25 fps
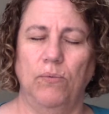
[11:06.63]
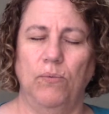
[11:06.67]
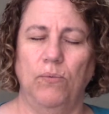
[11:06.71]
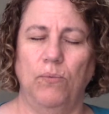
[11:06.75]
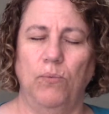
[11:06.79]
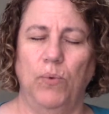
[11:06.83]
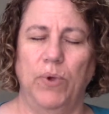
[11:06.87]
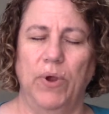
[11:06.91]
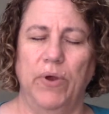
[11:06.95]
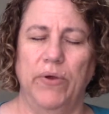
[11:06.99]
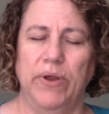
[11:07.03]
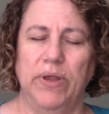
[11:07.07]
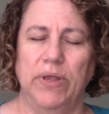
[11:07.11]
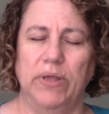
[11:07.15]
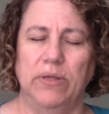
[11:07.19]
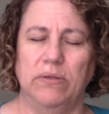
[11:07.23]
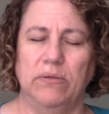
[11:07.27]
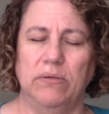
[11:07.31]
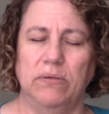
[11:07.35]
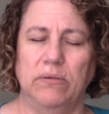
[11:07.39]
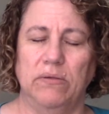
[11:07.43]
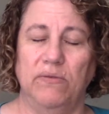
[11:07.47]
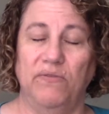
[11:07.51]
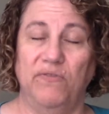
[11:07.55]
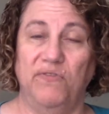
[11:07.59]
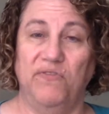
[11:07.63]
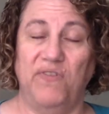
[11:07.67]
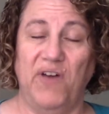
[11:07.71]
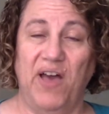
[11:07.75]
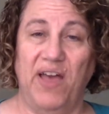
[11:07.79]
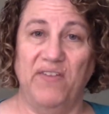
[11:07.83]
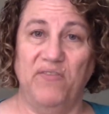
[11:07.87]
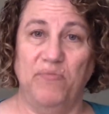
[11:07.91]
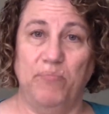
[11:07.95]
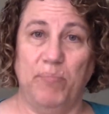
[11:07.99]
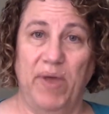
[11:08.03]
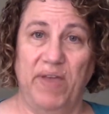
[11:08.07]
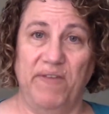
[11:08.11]
where it's
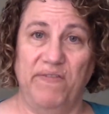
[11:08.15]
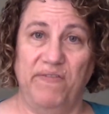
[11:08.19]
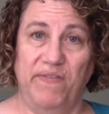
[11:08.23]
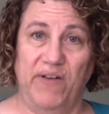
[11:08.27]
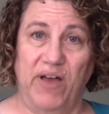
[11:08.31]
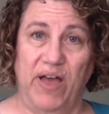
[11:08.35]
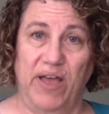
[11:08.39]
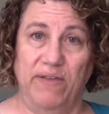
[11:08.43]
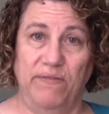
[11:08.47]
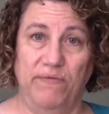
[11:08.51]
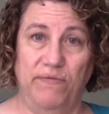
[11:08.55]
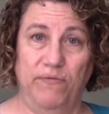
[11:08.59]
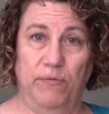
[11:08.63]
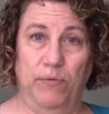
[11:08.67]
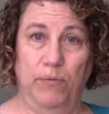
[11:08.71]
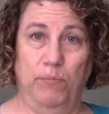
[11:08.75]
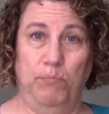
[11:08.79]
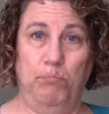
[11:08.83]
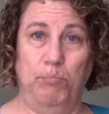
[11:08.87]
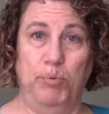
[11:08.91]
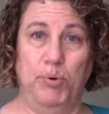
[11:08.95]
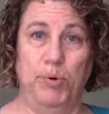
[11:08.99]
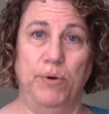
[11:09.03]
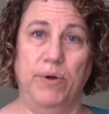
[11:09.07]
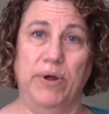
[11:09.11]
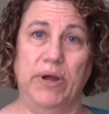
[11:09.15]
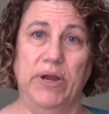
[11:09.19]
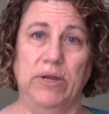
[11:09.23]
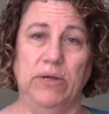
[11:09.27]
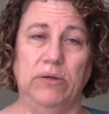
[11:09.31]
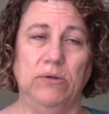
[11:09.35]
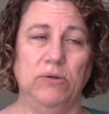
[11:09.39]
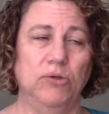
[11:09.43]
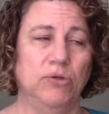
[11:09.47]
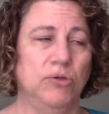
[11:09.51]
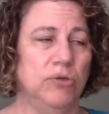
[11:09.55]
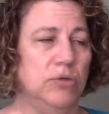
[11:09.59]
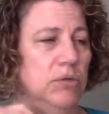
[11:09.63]
5 by 5 per
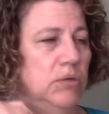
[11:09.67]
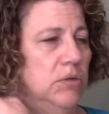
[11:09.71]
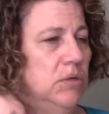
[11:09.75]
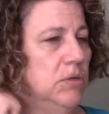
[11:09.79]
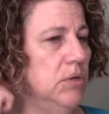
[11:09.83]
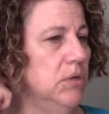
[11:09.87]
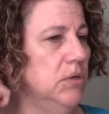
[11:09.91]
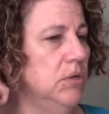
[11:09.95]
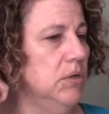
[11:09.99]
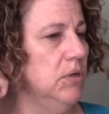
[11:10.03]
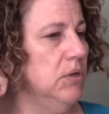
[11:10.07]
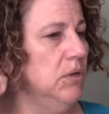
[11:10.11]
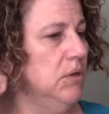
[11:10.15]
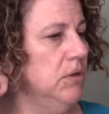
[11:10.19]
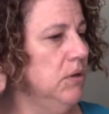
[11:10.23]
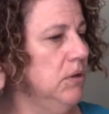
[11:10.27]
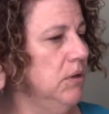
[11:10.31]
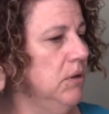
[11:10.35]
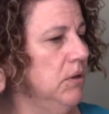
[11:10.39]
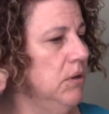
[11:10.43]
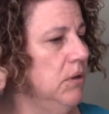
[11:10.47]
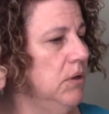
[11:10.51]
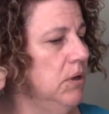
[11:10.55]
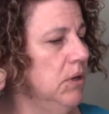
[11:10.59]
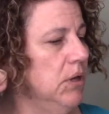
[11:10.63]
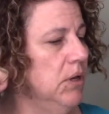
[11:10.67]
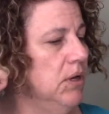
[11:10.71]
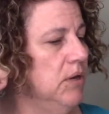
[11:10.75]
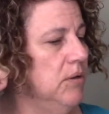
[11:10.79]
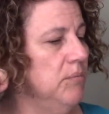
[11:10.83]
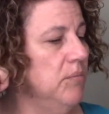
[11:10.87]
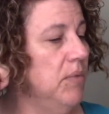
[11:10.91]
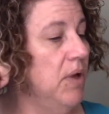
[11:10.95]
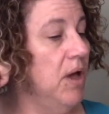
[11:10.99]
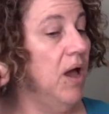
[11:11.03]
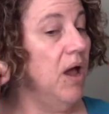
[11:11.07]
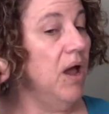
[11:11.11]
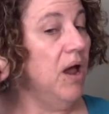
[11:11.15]
inch.
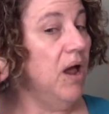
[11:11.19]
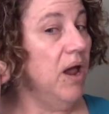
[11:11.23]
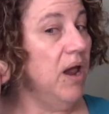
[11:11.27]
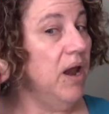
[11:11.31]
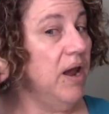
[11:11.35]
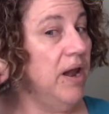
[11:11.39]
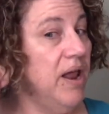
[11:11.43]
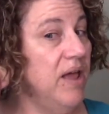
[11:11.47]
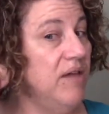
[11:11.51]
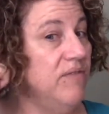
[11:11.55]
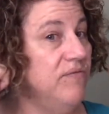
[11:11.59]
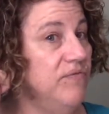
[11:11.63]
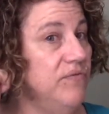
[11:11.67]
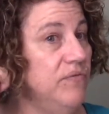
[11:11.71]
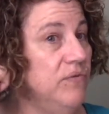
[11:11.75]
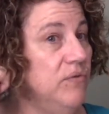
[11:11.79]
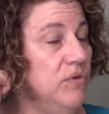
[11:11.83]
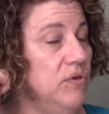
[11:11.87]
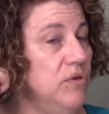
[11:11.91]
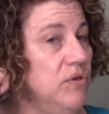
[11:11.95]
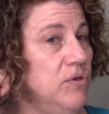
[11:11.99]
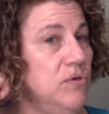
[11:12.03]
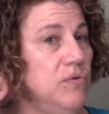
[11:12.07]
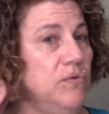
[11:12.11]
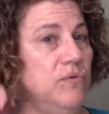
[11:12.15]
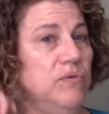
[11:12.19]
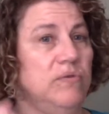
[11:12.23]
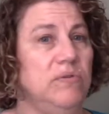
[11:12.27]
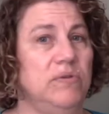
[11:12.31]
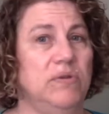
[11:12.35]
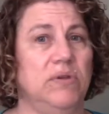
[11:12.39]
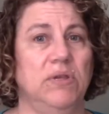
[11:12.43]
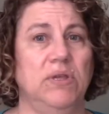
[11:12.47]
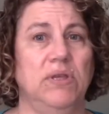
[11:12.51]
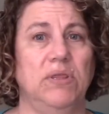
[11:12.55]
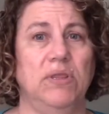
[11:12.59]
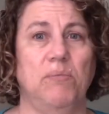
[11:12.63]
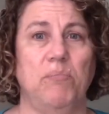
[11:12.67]
And I've used
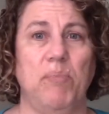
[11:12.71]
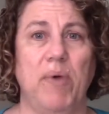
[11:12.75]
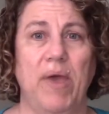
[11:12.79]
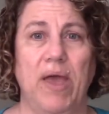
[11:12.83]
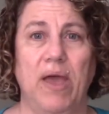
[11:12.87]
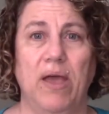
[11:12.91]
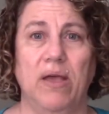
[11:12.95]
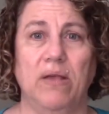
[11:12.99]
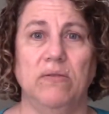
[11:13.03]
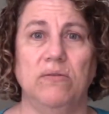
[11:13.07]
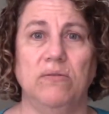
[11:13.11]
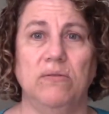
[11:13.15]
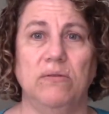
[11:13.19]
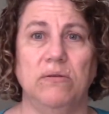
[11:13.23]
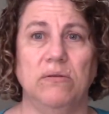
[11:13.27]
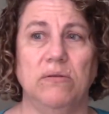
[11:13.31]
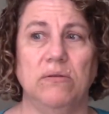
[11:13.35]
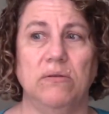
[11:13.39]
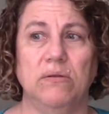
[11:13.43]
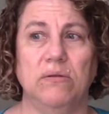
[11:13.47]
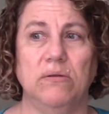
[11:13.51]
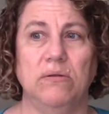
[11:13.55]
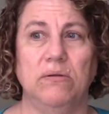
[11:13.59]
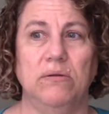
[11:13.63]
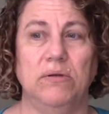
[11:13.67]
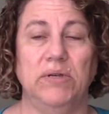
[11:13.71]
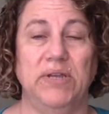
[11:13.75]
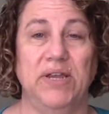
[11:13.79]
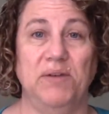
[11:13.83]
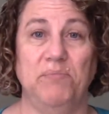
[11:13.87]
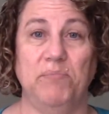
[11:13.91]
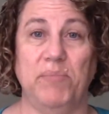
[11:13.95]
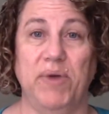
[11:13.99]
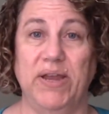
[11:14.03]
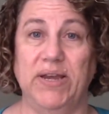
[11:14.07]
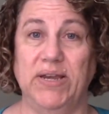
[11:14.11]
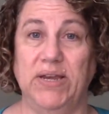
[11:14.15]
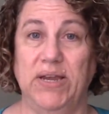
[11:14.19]
in the past 10
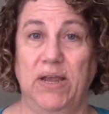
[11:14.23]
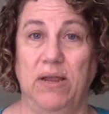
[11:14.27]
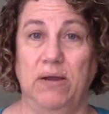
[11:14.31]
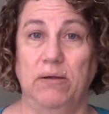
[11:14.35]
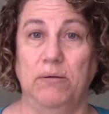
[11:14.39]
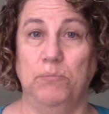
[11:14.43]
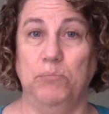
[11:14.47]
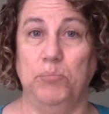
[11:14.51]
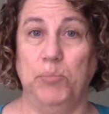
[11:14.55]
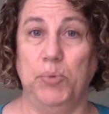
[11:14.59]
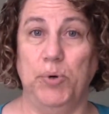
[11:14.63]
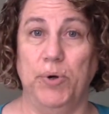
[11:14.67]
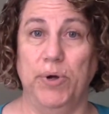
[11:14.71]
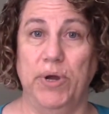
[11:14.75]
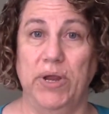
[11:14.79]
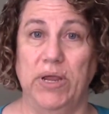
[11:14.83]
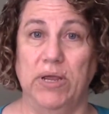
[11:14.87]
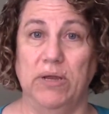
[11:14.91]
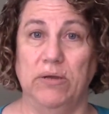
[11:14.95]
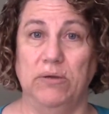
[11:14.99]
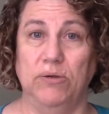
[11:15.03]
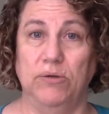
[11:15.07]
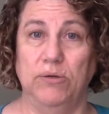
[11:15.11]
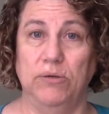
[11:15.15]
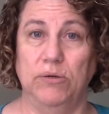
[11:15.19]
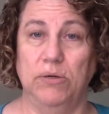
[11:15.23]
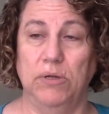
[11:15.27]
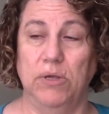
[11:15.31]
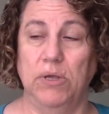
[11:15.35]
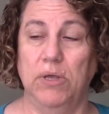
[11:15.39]
by 10 per inch.